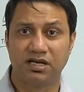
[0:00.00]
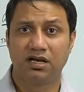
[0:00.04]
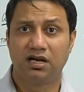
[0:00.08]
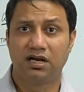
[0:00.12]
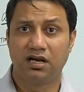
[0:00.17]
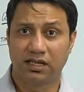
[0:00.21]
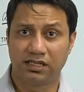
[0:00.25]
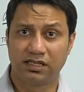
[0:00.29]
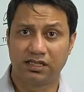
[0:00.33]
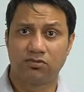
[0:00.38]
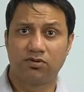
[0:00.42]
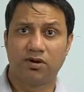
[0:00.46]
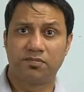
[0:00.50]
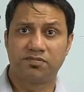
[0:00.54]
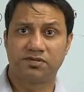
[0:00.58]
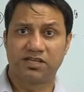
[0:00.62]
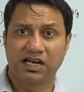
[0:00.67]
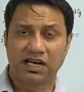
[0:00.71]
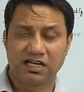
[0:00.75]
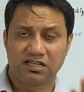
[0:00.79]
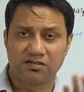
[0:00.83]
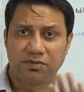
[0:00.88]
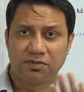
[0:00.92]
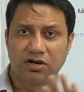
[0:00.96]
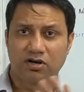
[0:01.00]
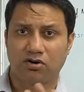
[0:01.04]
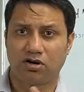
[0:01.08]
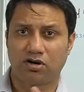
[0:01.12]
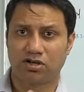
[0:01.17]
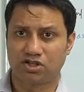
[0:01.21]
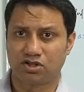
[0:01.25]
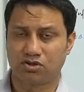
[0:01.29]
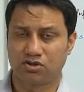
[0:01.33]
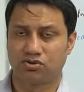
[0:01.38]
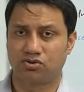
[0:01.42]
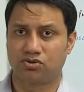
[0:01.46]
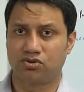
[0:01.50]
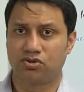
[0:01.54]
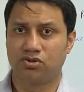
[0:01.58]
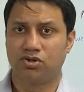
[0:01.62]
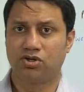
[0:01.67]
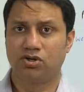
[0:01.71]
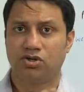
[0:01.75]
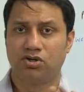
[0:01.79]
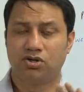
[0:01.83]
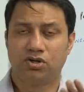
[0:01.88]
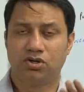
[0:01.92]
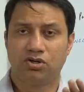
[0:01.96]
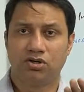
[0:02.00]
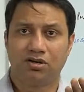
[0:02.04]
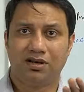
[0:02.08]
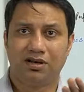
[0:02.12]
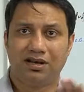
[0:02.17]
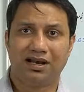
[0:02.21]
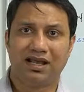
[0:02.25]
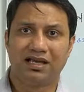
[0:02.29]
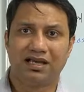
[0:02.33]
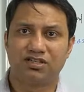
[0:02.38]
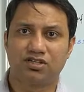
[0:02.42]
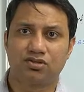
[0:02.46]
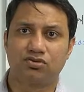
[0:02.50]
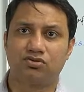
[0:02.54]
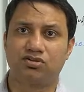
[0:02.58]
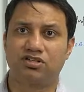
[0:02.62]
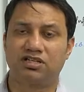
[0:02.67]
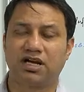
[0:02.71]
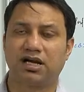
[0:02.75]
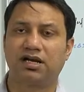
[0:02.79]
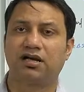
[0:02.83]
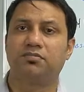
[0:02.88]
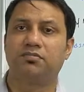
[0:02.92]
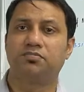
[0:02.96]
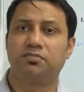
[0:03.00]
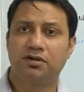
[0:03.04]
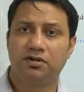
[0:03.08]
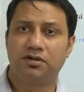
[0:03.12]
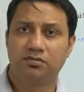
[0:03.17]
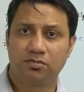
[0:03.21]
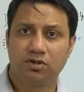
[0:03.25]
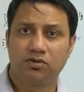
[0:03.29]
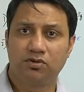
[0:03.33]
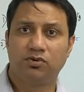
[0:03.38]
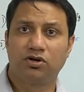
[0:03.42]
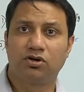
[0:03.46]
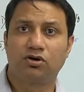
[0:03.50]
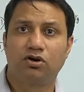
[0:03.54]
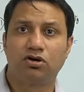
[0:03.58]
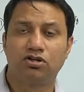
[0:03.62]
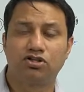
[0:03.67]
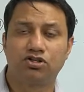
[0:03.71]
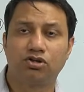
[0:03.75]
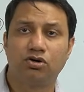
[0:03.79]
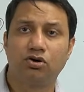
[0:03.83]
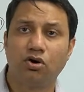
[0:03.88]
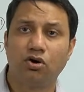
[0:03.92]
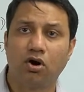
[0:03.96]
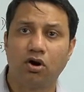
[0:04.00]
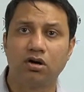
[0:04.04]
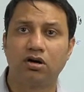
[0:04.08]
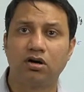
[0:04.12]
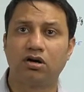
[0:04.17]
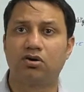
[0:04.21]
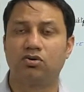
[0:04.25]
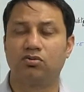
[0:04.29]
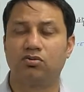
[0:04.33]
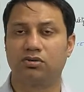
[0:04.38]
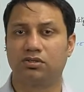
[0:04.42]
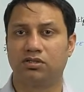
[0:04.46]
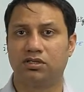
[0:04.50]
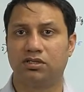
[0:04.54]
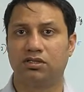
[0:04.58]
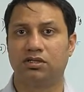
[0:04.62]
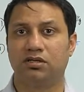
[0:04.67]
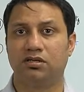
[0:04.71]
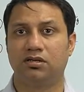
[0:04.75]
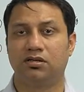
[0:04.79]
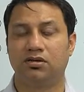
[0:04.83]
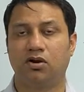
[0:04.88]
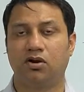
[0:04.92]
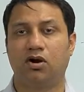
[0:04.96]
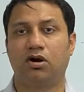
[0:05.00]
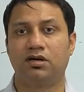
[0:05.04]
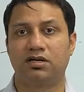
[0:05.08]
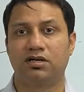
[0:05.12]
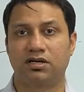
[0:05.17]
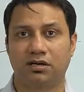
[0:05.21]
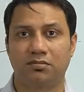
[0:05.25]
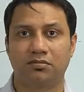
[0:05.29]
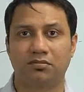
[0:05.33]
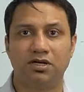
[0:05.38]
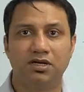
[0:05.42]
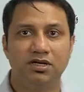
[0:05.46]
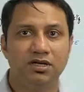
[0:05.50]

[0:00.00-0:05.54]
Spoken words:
Other websites may cost you less to set up, but will cost you longer over the long term.